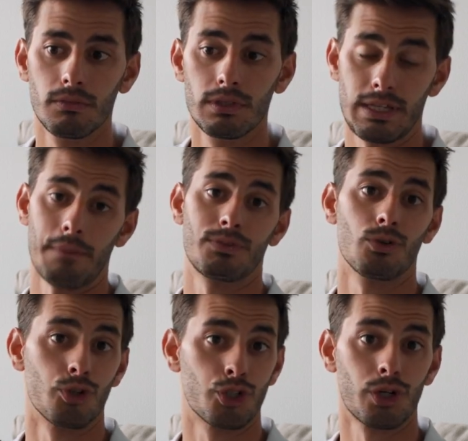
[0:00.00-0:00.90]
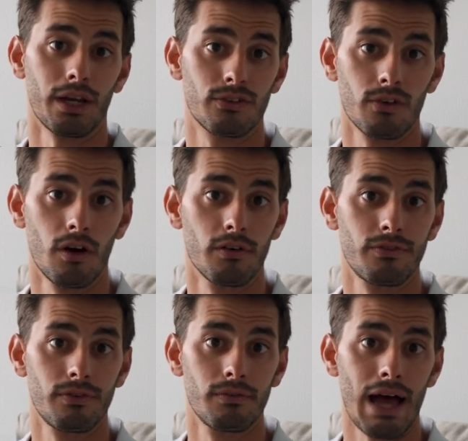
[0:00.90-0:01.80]
tips or tricks
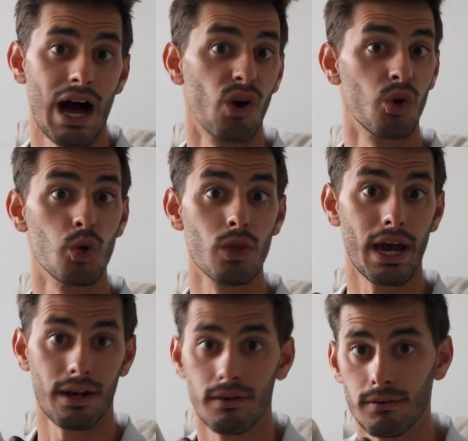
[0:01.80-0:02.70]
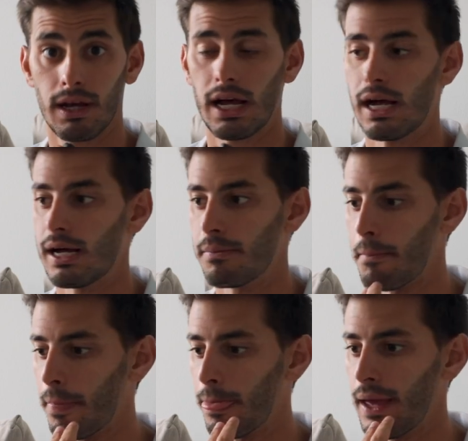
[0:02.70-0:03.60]
of how to do that
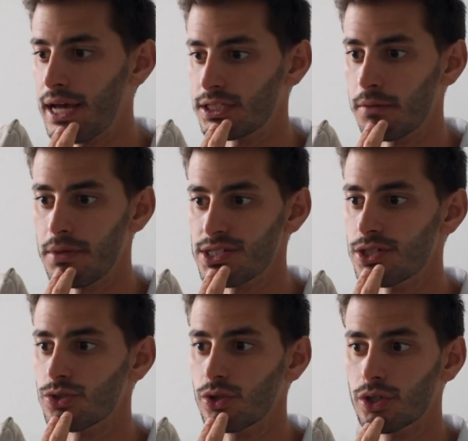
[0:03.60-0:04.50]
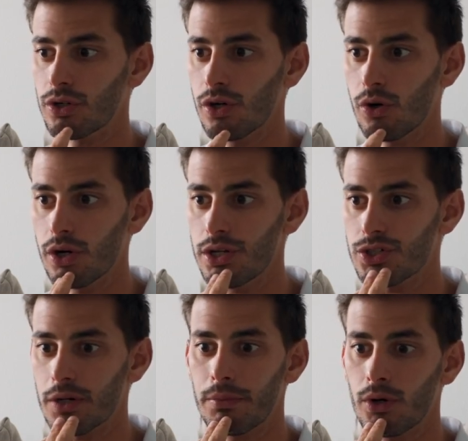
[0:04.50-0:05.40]
as a business owner or
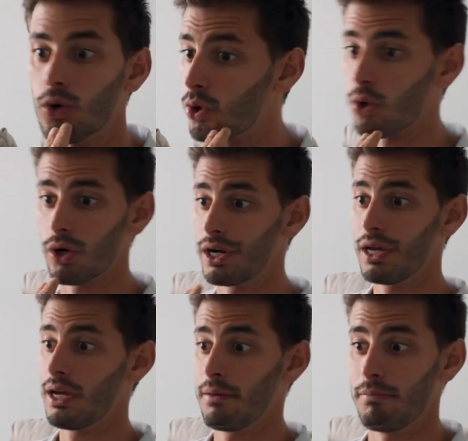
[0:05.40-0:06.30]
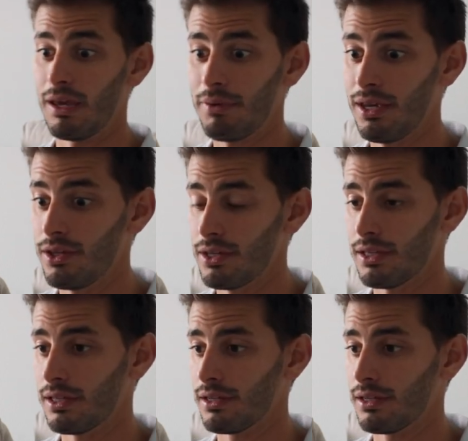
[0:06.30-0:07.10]
entrepreneur, or maybe